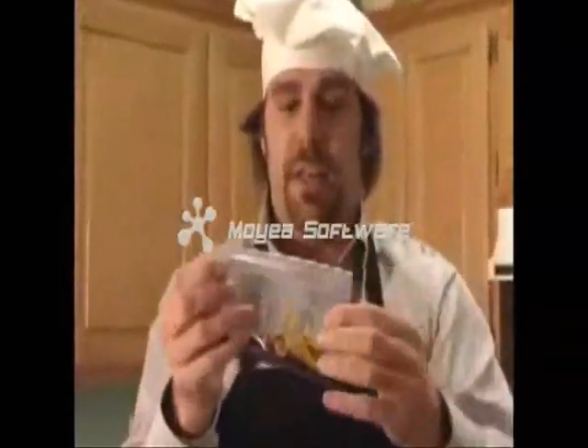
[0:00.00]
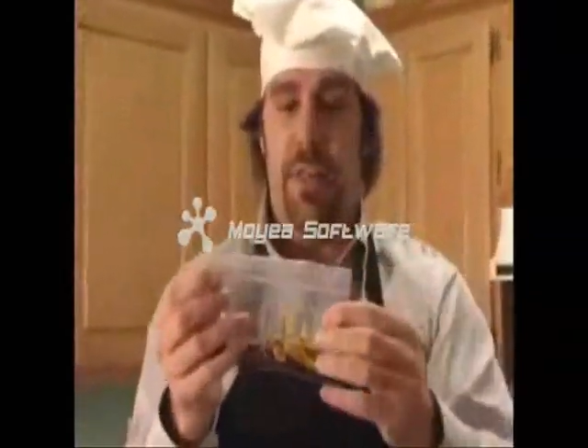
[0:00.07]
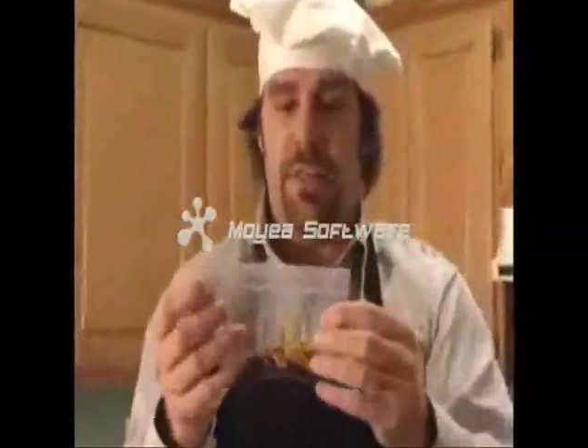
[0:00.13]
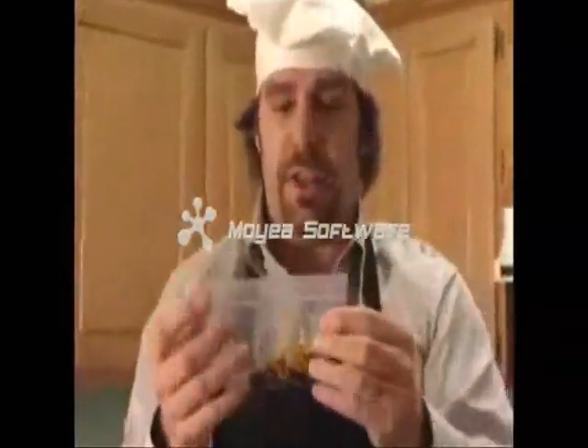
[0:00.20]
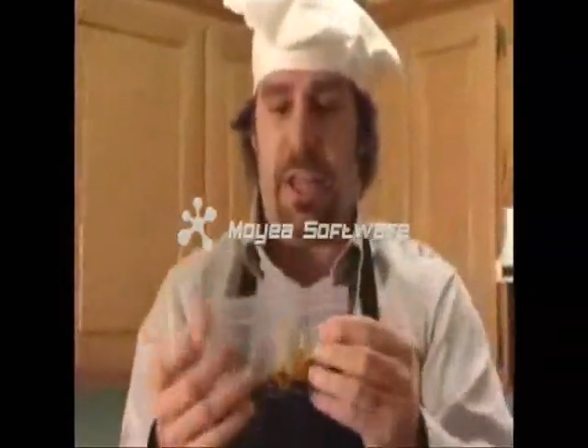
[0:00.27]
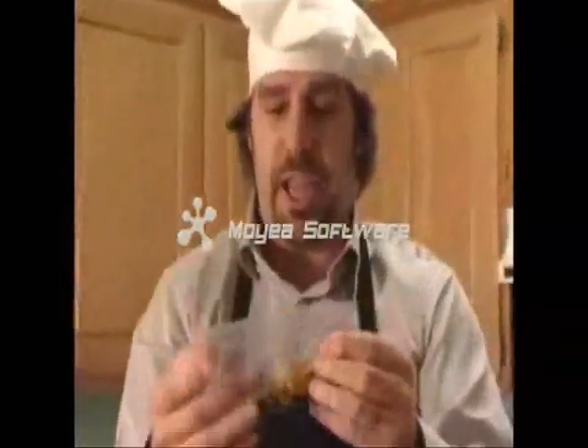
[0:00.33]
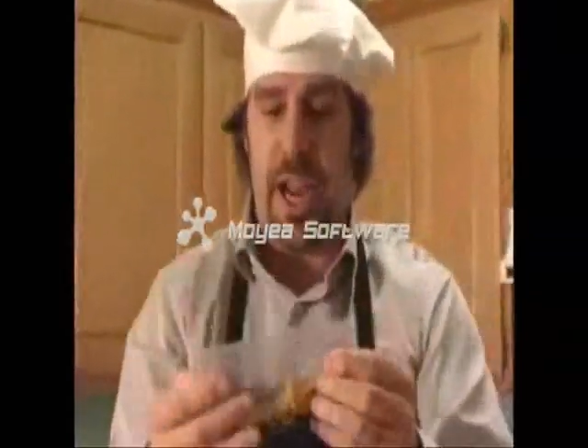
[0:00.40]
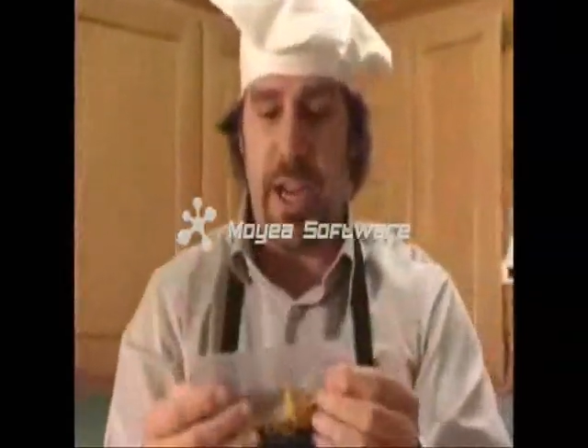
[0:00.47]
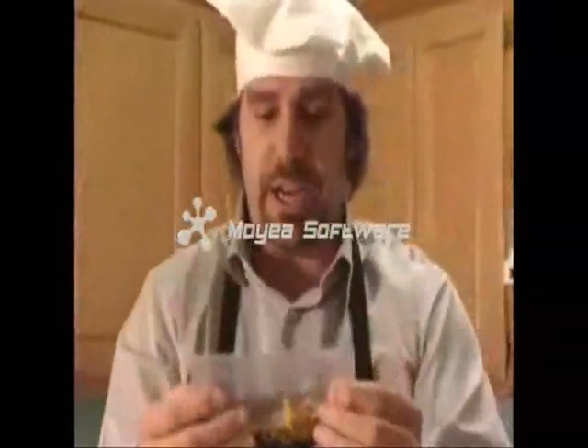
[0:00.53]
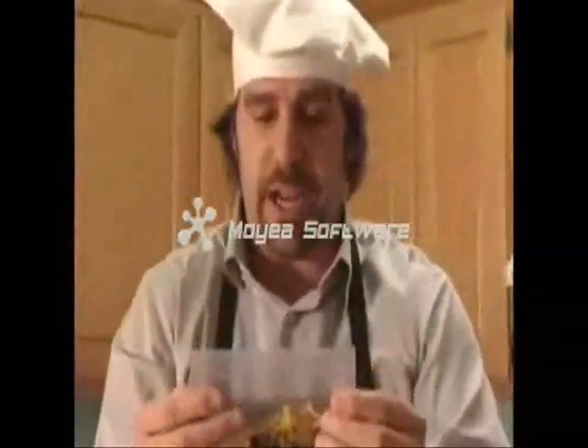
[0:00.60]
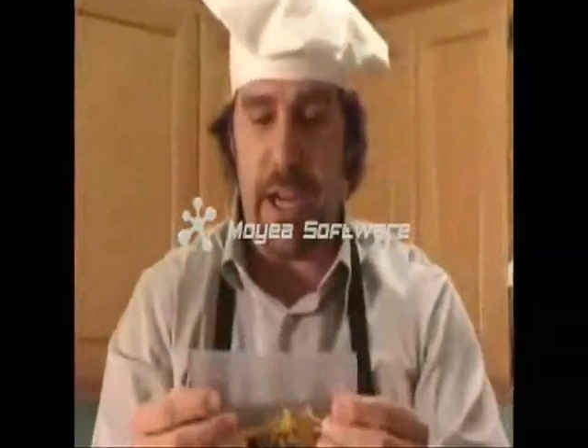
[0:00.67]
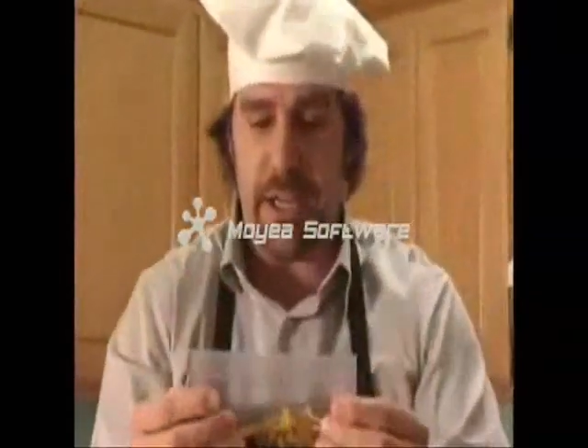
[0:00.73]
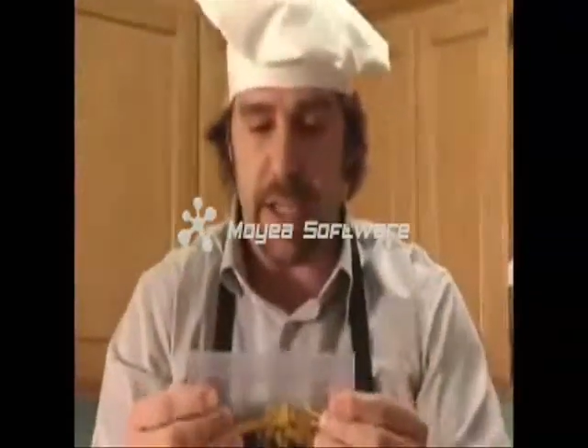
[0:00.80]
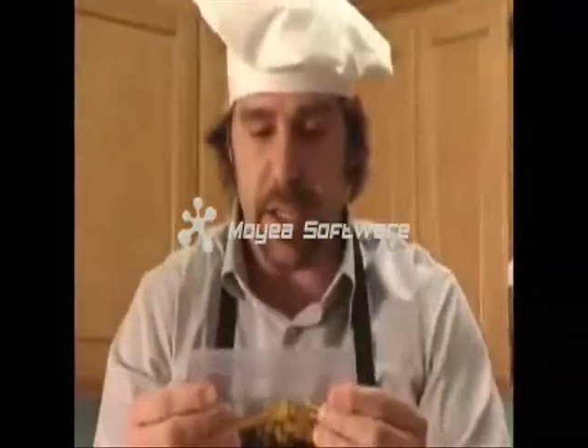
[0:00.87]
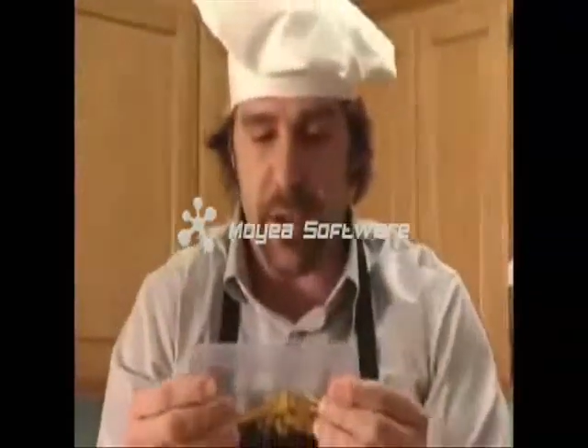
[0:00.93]
The
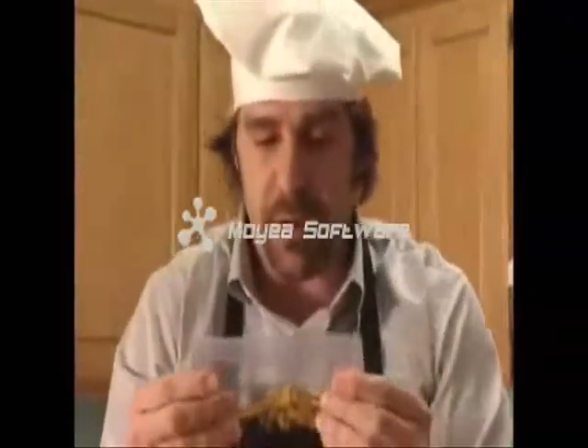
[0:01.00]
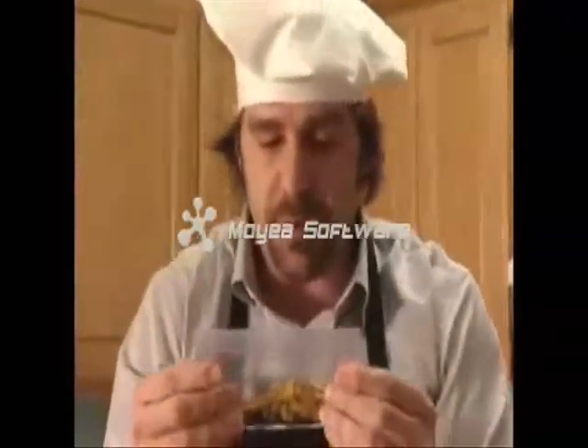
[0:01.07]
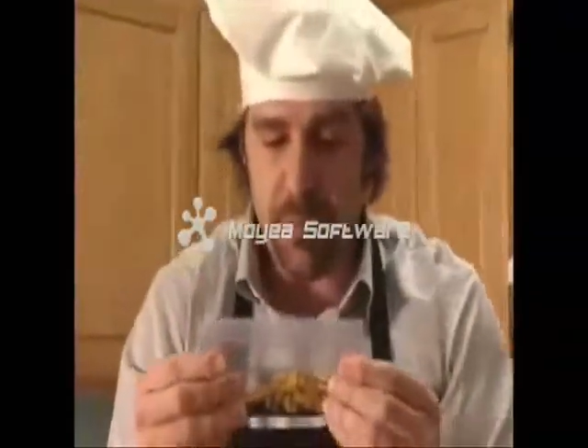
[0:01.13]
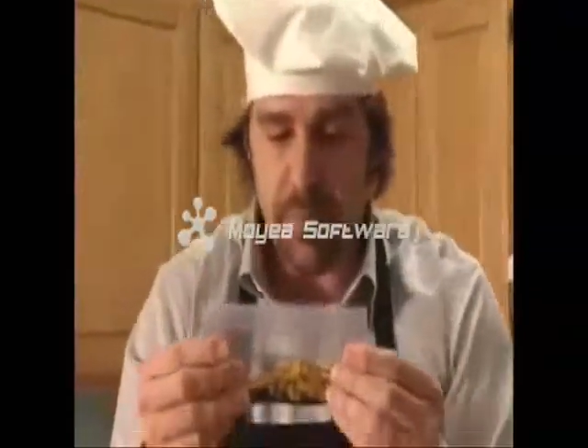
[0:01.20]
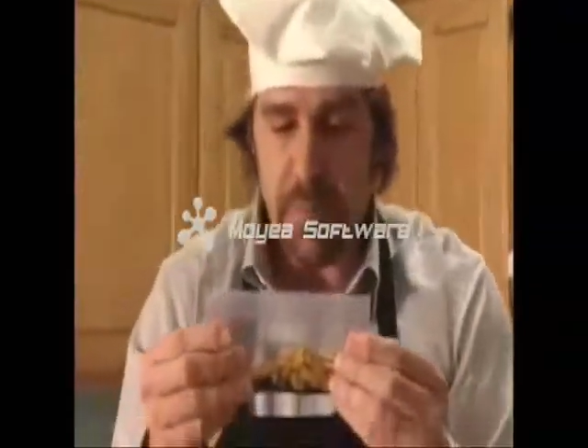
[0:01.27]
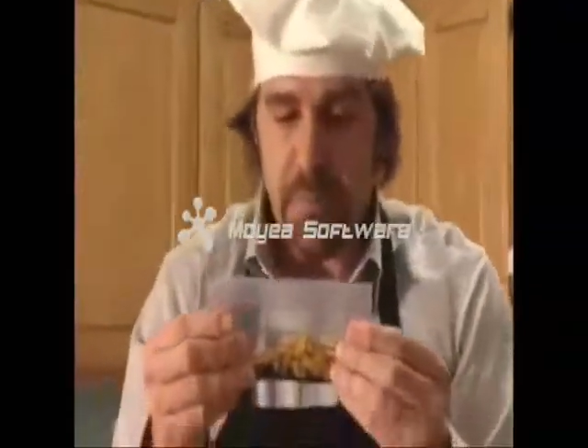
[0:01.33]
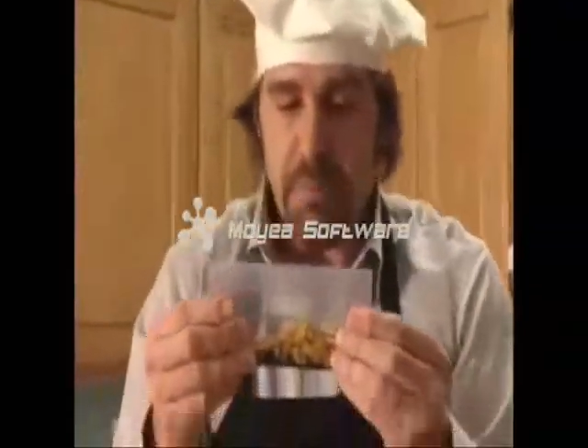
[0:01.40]
canine can go,